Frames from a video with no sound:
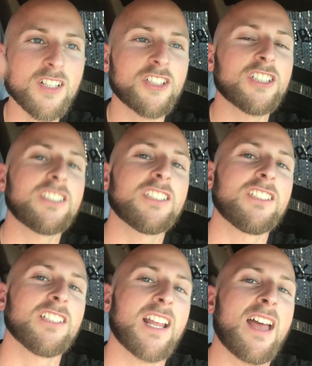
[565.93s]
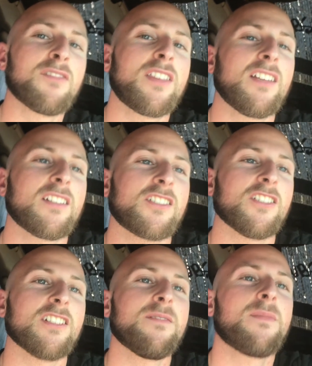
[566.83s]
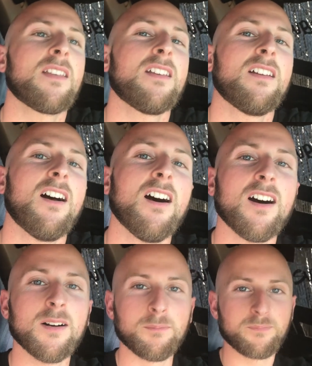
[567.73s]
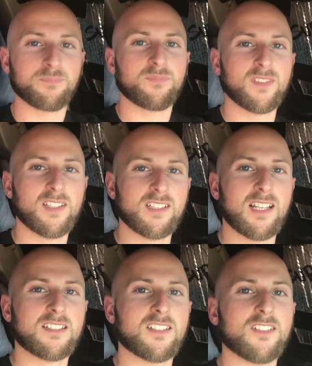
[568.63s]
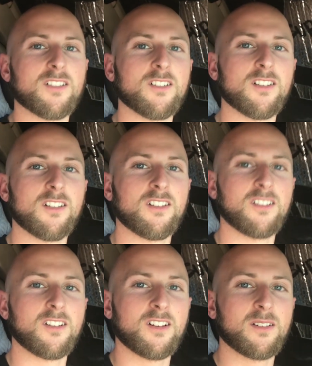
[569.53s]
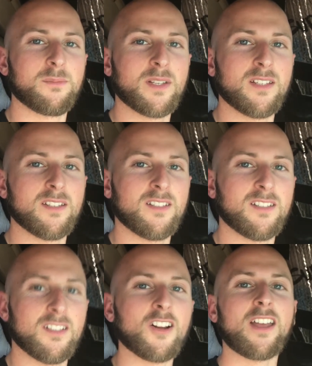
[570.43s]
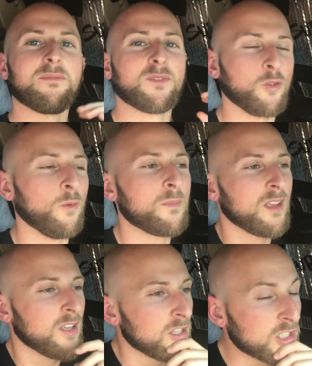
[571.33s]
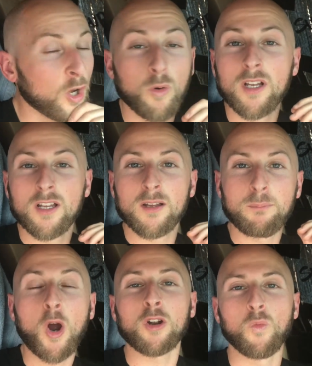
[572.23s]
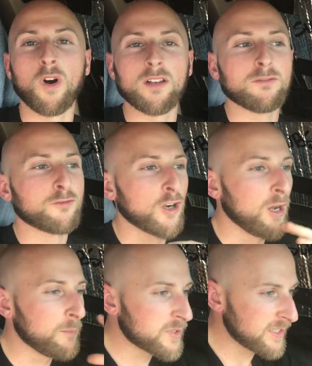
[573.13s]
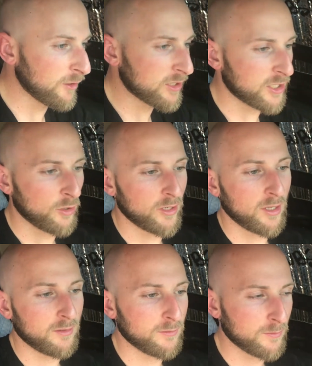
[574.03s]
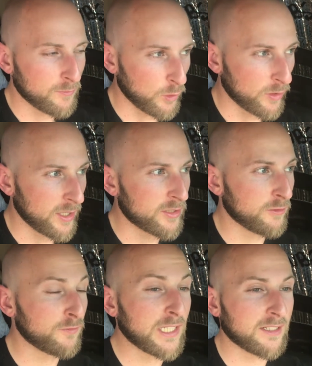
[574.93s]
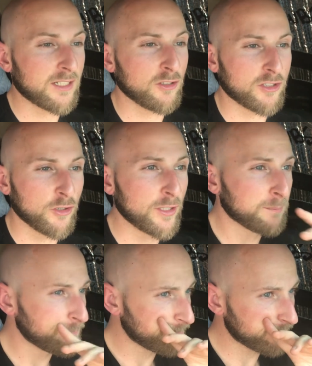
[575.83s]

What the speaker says: Good, good, good, everything is good. Is that still on me? Okay, cool. So, part one, from Sarasota, Florida to Phoenix, Arizona.